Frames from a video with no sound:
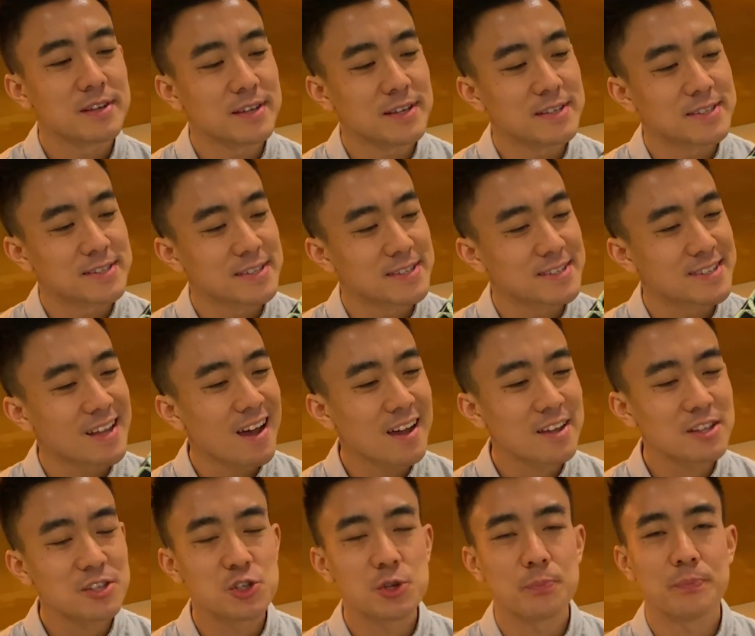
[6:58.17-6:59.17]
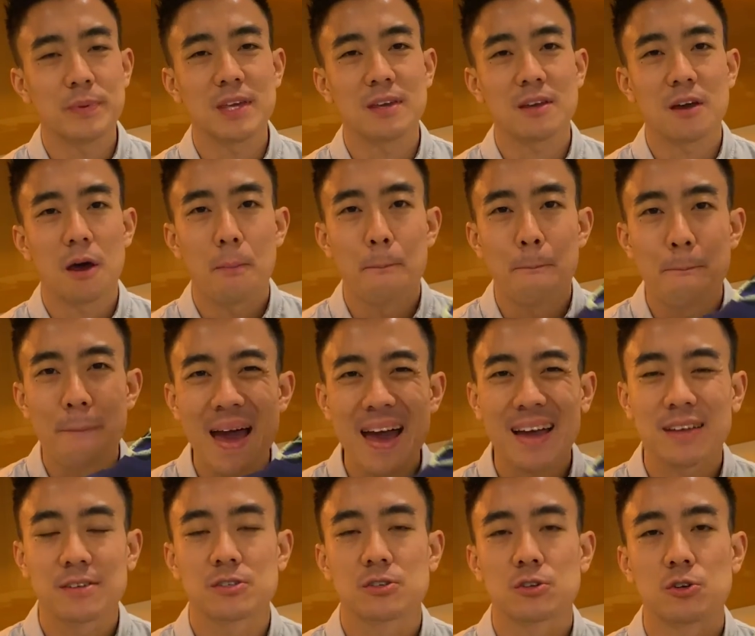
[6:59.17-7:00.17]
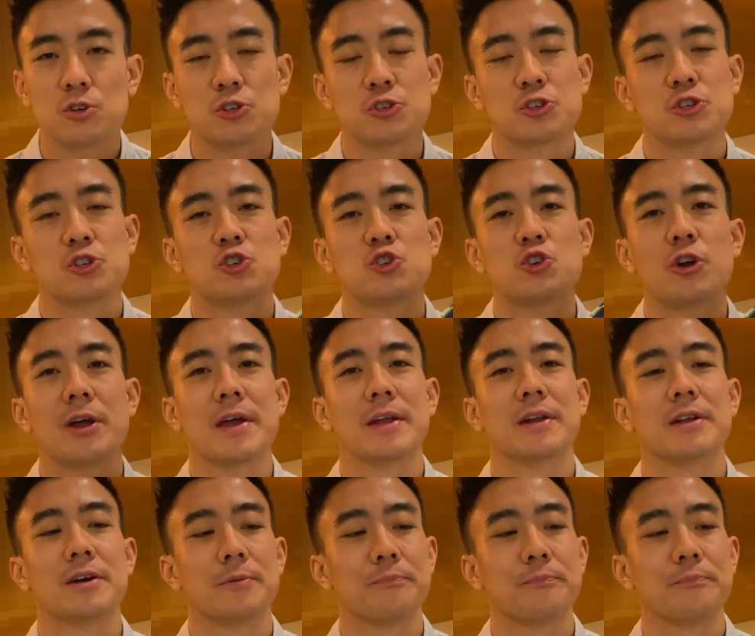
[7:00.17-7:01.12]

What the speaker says: is designed to be a max cushion trainer,